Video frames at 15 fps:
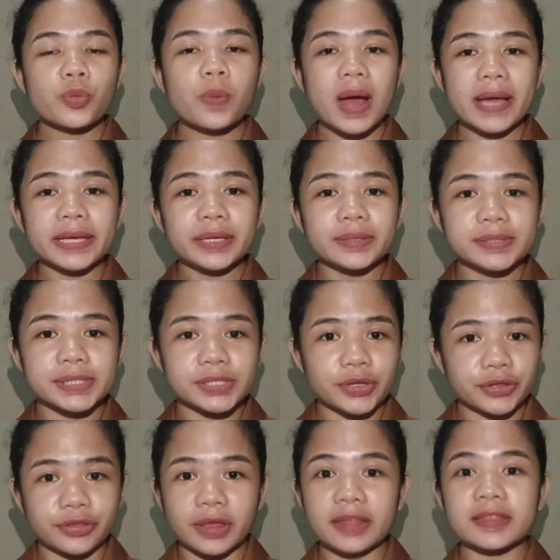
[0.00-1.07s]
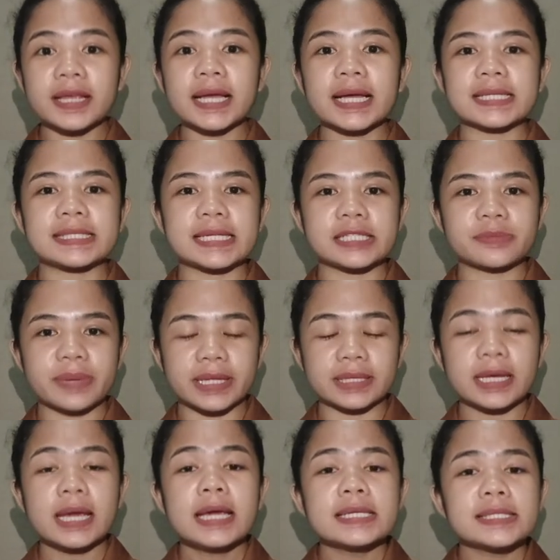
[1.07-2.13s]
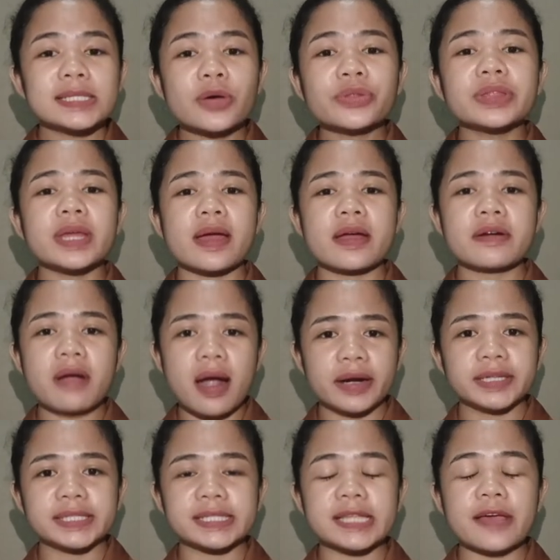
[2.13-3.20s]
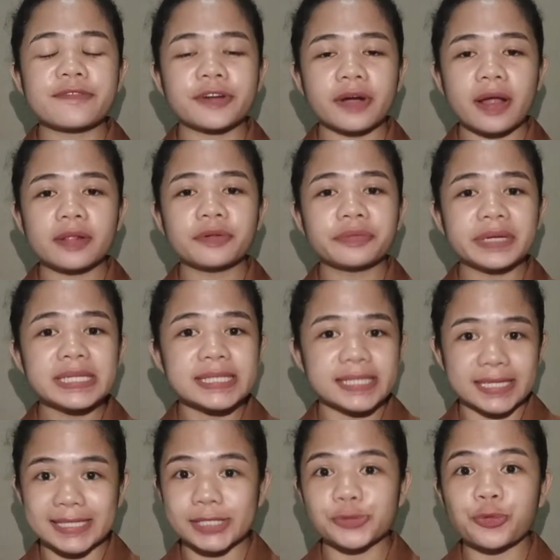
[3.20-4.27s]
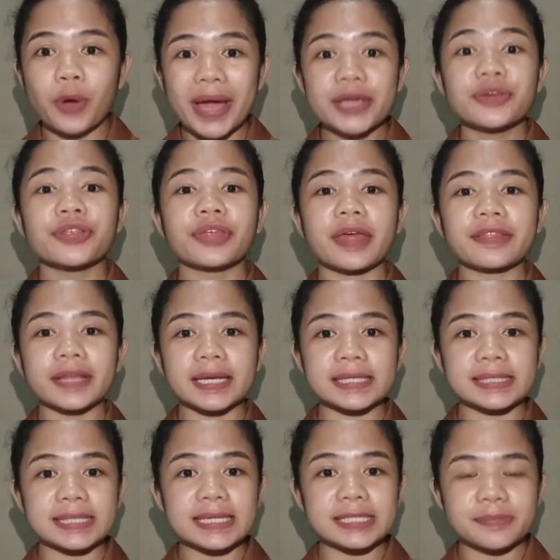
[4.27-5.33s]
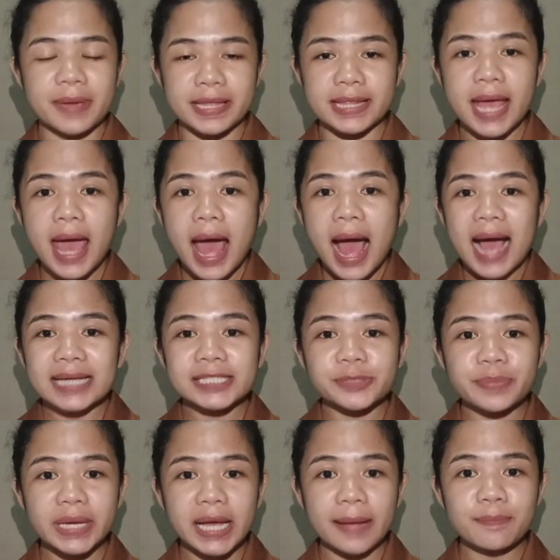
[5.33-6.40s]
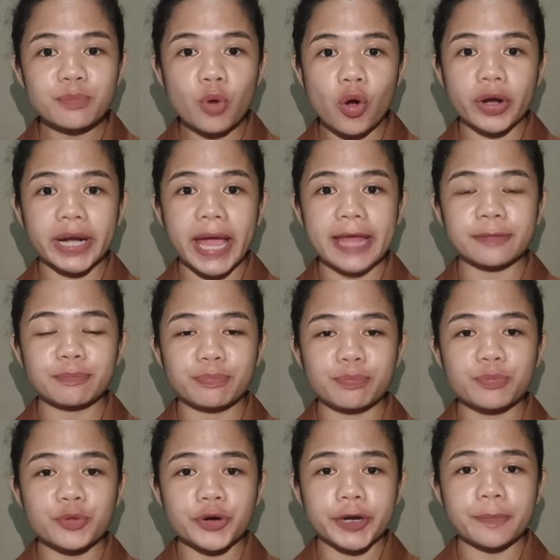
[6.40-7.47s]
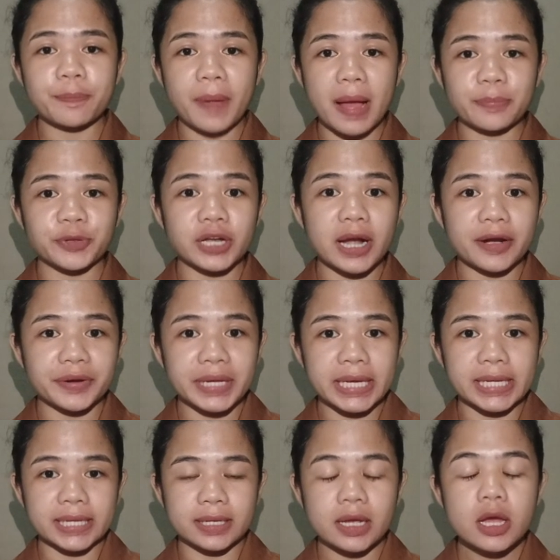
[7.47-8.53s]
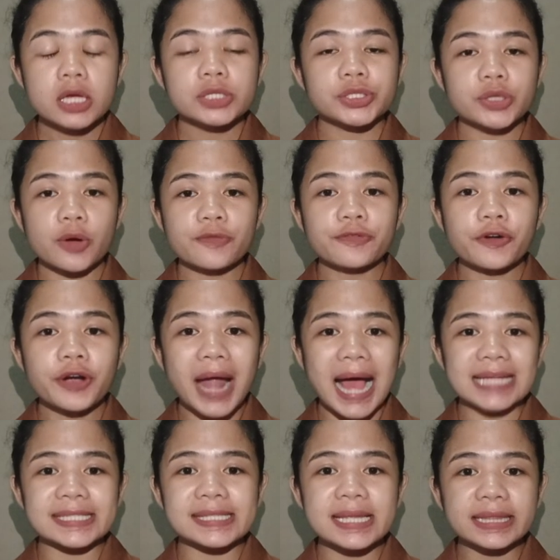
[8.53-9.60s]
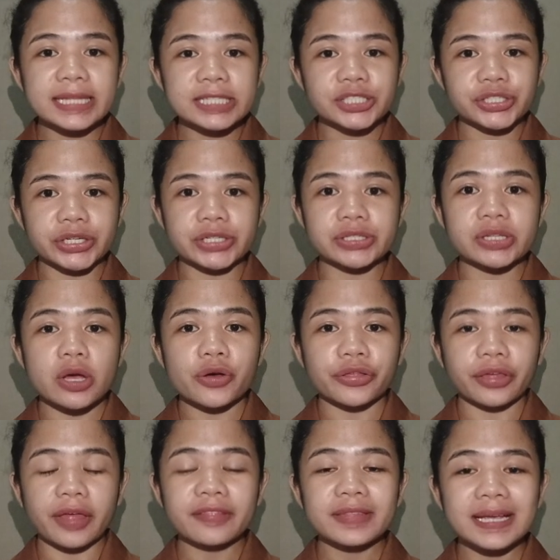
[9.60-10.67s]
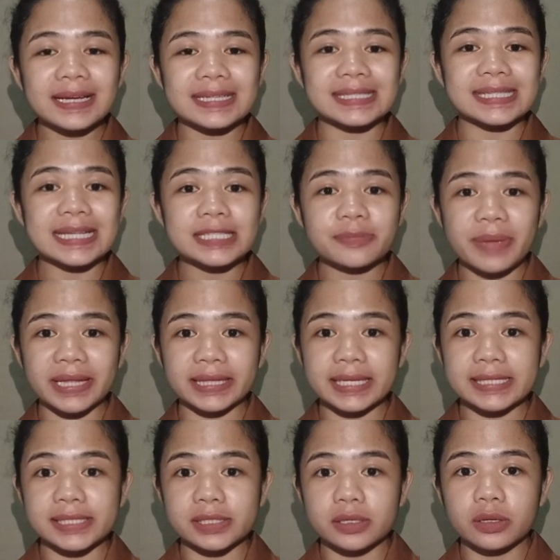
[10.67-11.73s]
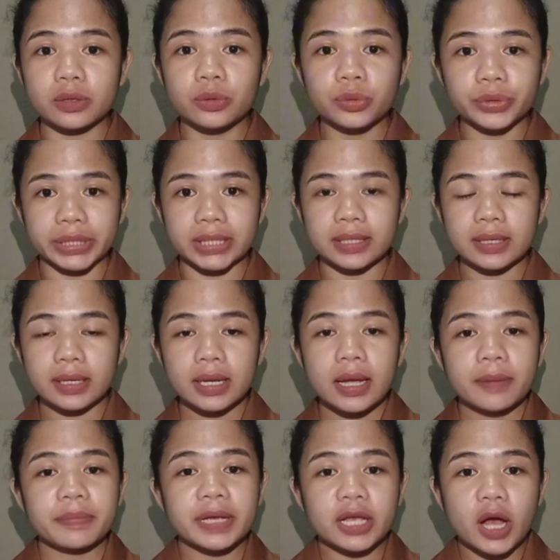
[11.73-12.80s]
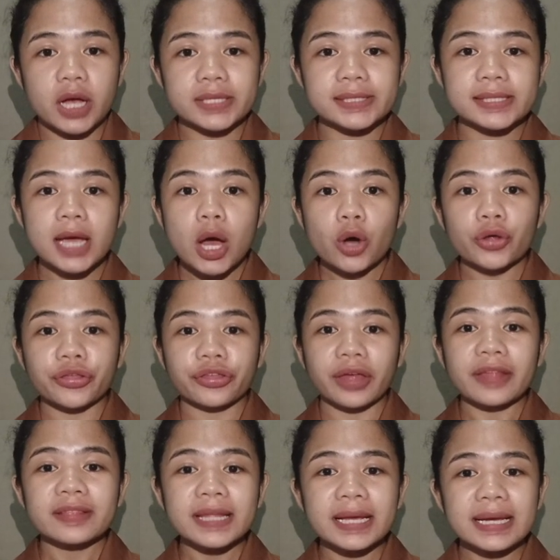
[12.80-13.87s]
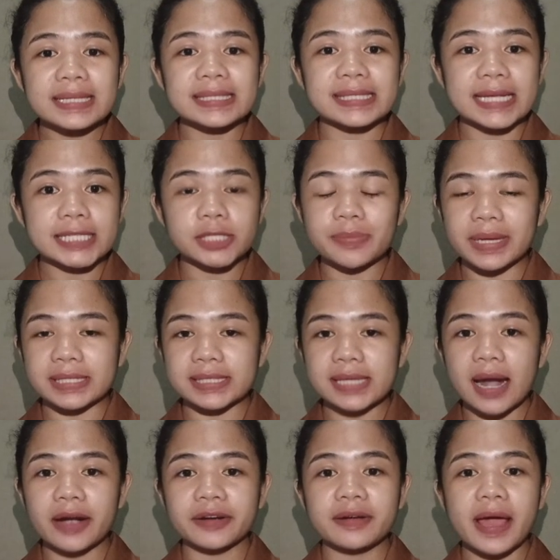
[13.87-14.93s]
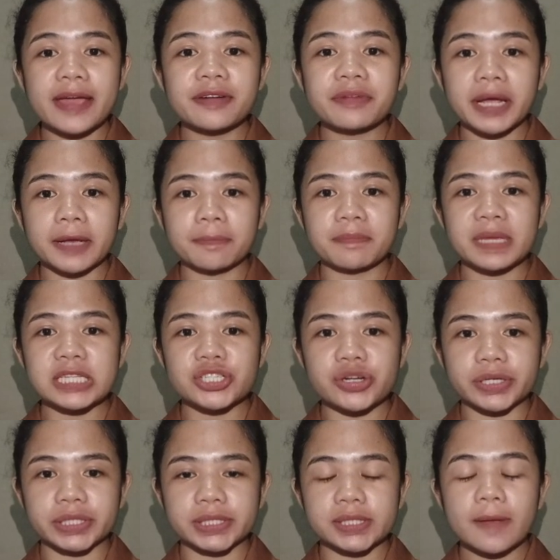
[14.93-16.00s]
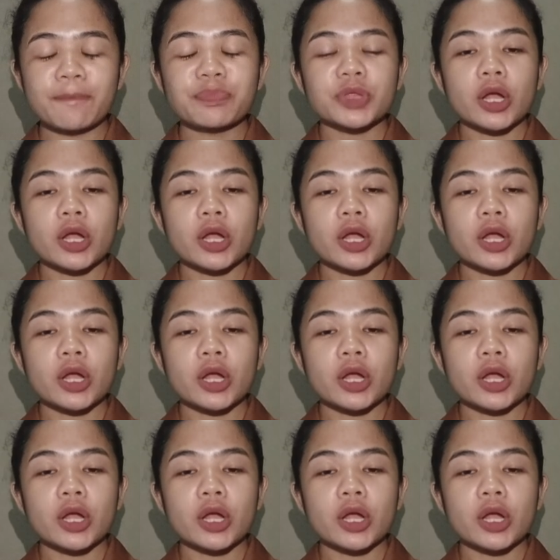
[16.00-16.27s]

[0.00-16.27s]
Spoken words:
why use authentic assessment? So there are several reasons why authentic assessment has become more and more popular in. So for us, the teachers, authentic assessment is good because authentic assessments are direct measures.